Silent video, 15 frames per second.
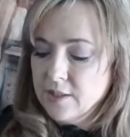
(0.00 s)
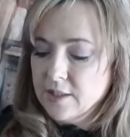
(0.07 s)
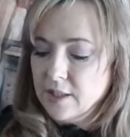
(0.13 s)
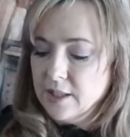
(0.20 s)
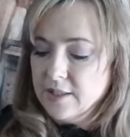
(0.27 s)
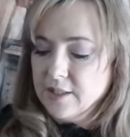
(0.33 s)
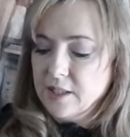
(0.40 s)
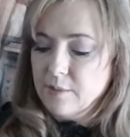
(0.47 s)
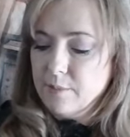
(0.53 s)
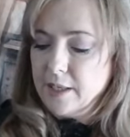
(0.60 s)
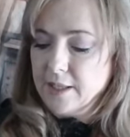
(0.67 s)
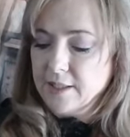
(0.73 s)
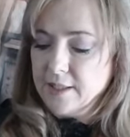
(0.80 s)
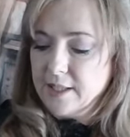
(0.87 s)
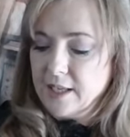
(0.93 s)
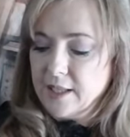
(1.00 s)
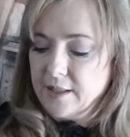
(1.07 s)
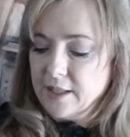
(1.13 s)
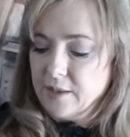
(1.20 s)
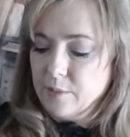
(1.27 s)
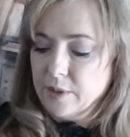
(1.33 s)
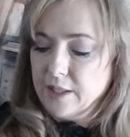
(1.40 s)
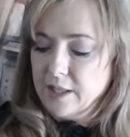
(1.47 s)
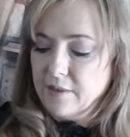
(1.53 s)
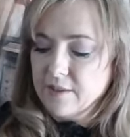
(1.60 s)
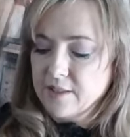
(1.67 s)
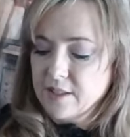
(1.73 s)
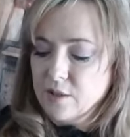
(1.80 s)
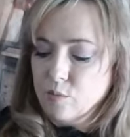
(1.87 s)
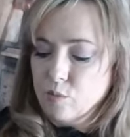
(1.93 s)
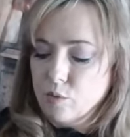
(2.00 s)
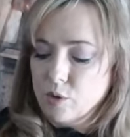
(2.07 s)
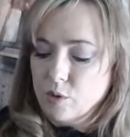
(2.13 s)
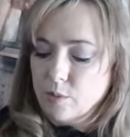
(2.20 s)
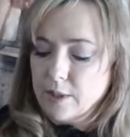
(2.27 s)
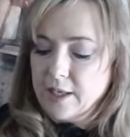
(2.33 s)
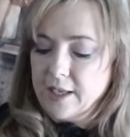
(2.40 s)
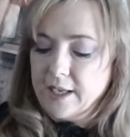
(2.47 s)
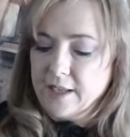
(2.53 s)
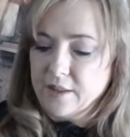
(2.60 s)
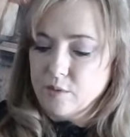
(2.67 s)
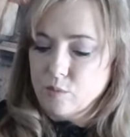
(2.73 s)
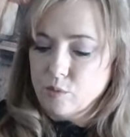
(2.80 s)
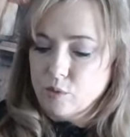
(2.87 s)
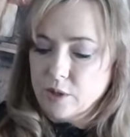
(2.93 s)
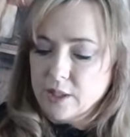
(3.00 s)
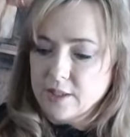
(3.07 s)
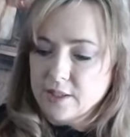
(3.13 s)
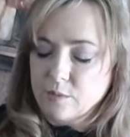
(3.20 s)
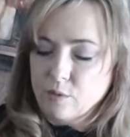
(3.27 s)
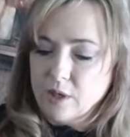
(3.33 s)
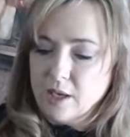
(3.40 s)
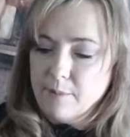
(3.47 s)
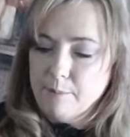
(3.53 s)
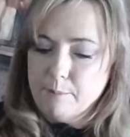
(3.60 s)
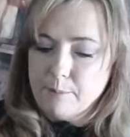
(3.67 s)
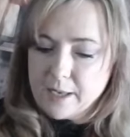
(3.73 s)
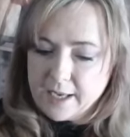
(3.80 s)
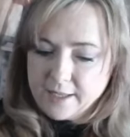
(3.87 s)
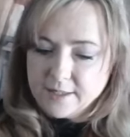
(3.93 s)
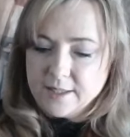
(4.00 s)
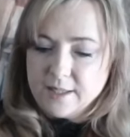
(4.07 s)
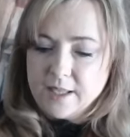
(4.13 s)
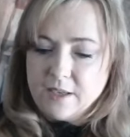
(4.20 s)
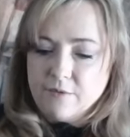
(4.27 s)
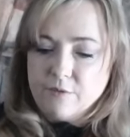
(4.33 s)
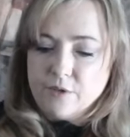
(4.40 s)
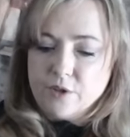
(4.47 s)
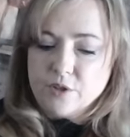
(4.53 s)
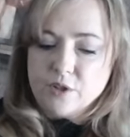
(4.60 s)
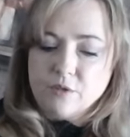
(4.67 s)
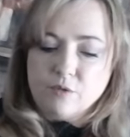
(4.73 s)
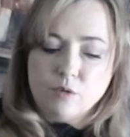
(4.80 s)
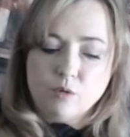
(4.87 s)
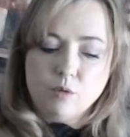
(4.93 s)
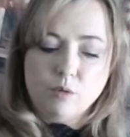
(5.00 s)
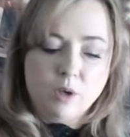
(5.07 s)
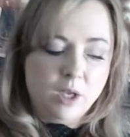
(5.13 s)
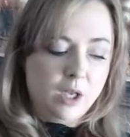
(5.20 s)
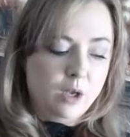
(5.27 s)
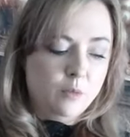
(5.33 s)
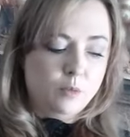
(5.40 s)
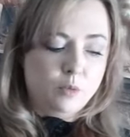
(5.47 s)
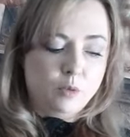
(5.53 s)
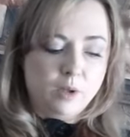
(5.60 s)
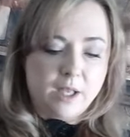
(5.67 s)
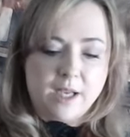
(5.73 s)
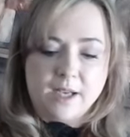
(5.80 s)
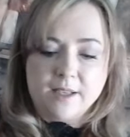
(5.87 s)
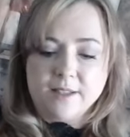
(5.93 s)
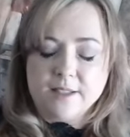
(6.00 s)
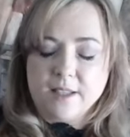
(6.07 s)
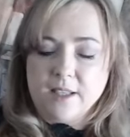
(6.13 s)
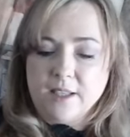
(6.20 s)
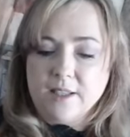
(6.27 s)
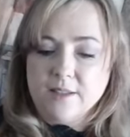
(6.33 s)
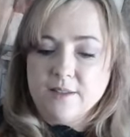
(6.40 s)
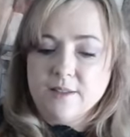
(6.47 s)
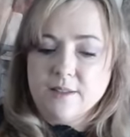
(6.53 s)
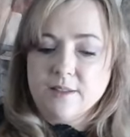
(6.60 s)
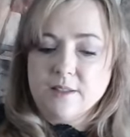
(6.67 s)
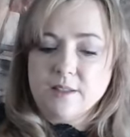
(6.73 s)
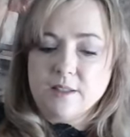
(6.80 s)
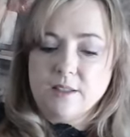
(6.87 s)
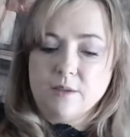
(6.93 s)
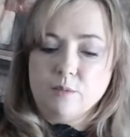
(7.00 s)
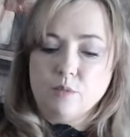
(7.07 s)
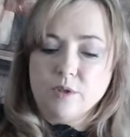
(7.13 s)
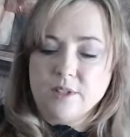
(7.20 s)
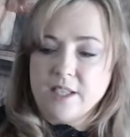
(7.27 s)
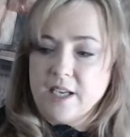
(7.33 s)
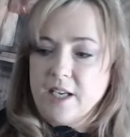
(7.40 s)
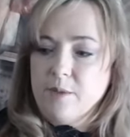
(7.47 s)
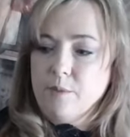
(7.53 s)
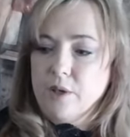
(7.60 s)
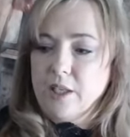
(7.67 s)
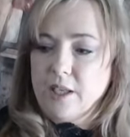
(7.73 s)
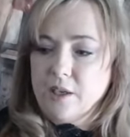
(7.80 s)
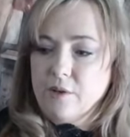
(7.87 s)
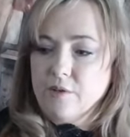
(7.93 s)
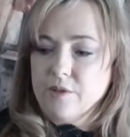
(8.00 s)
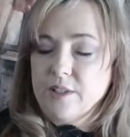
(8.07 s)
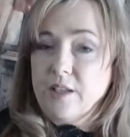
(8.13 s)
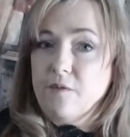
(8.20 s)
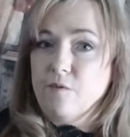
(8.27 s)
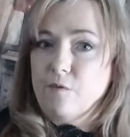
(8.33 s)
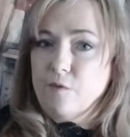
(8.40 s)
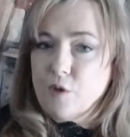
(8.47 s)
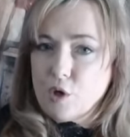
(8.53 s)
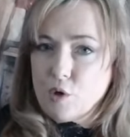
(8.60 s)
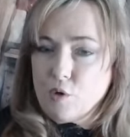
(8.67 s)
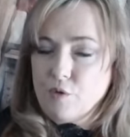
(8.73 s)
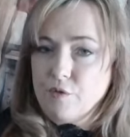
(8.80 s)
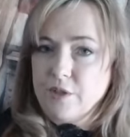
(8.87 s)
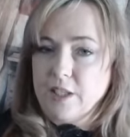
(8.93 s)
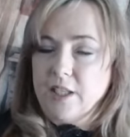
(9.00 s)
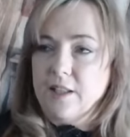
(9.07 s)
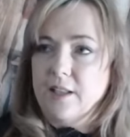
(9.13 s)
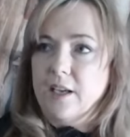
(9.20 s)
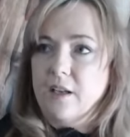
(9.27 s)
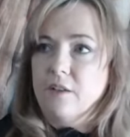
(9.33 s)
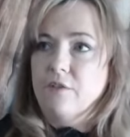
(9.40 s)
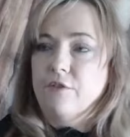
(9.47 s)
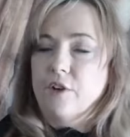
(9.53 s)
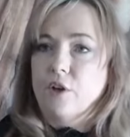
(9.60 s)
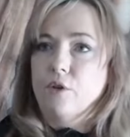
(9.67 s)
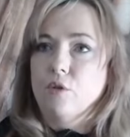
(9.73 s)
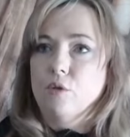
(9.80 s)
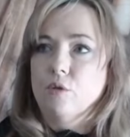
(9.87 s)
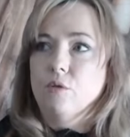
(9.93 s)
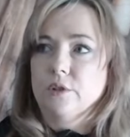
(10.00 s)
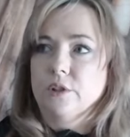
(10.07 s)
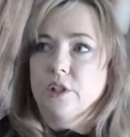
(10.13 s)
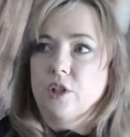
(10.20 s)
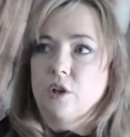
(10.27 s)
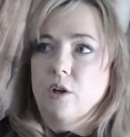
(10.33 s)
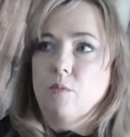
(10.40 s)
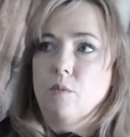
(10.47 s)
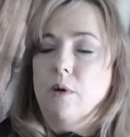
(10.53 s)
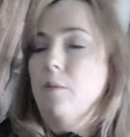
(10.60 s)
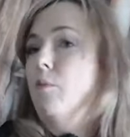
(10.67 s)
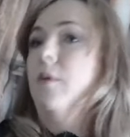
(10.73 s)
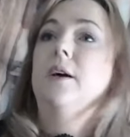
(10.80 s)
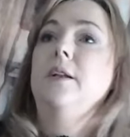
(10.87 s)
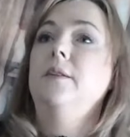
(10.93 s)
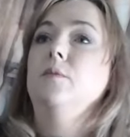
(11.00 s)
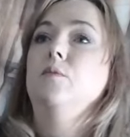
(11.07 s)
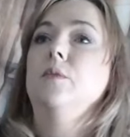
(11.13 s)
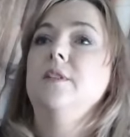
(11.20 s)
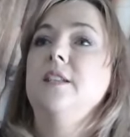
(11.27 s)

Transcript: So let's come back to that. That one there is the waterway at the water. So we'll come back to that. First of all, we'll ask is was anybody else involved in that phone call to 911?